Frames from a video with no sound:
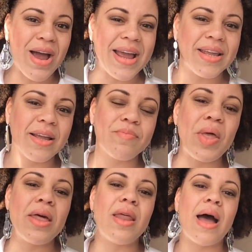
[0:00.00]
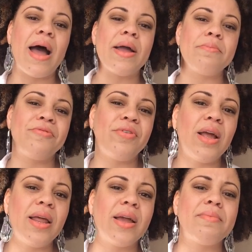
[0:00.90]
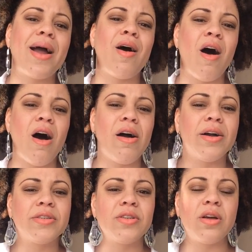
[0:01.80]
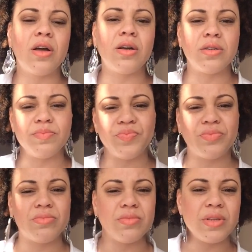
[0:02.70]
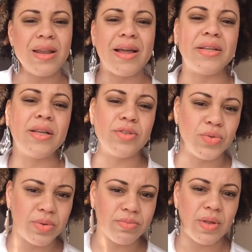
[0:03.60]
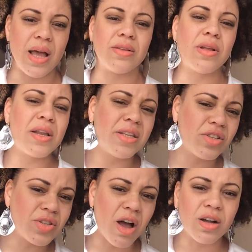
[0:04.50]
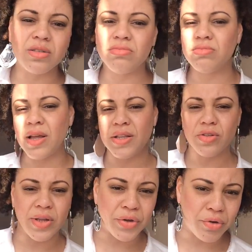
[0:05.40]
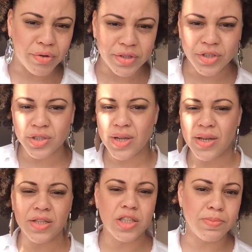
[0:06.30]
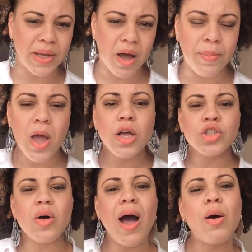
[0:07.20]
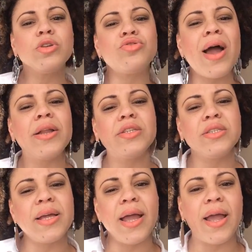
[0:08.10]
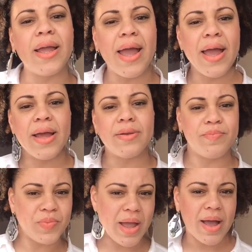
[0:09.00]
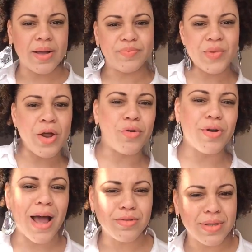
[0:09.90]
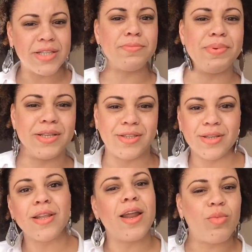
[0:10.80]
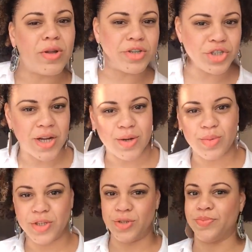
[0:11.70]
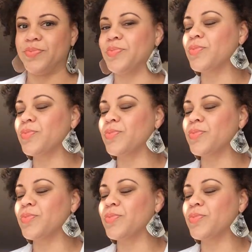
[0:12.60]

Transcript: writing and I'm feeling in my heart that I need to, yeah, I need to talk. I need to encourage. I need to speak up. So I was writing today and I wrote out this piece that I want to share with you.